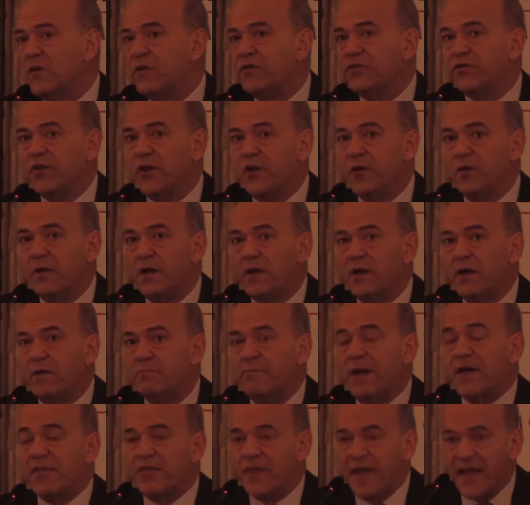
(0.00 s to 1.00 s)
So
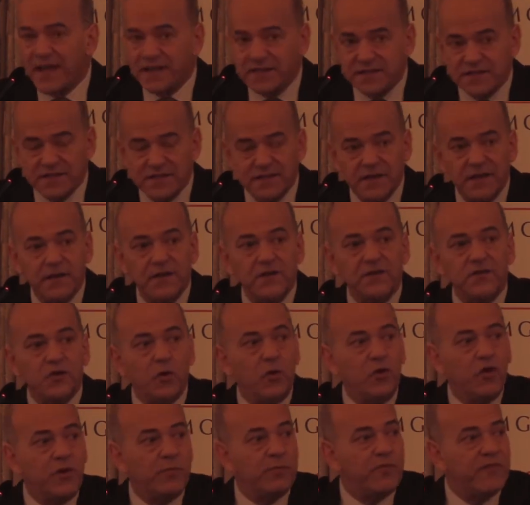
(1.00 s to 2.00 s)
my thanks to
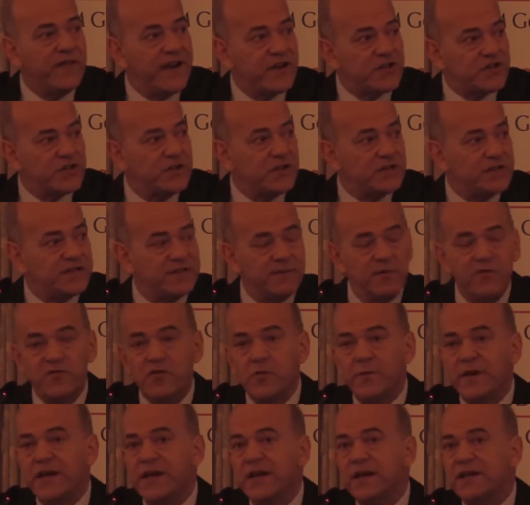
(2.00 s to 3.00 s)
all the professionals, some of
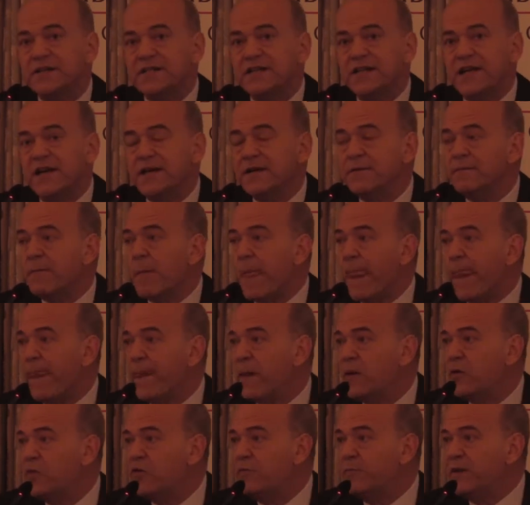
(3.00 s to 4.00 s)
whom are here today,
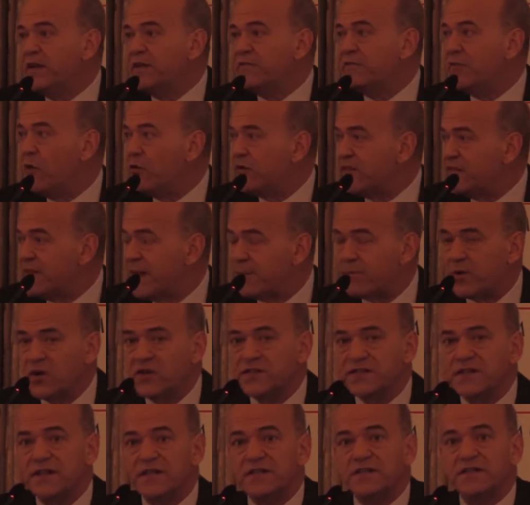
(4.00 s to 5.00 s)
who have been involved in that
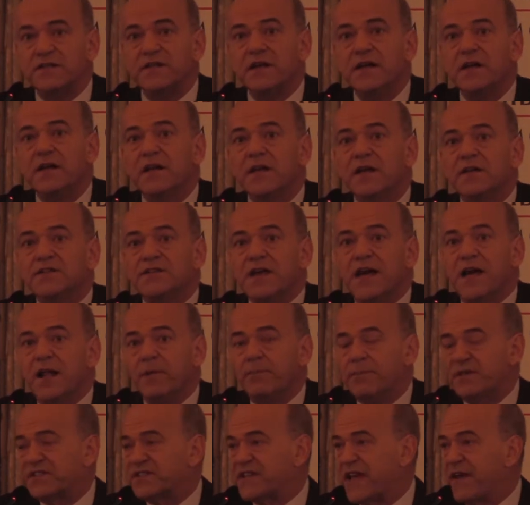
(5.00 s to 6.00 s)
process to
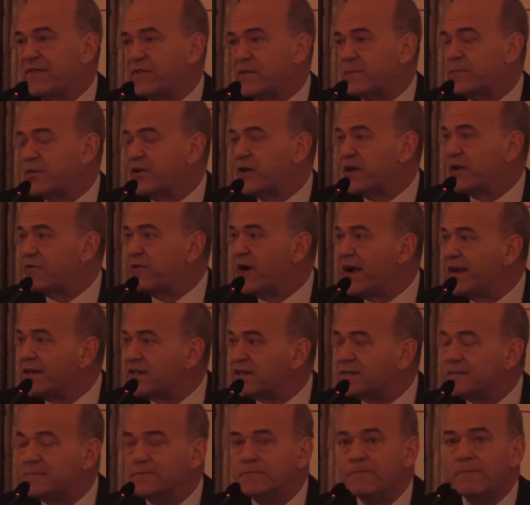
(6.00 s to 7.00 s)
help us get the product right,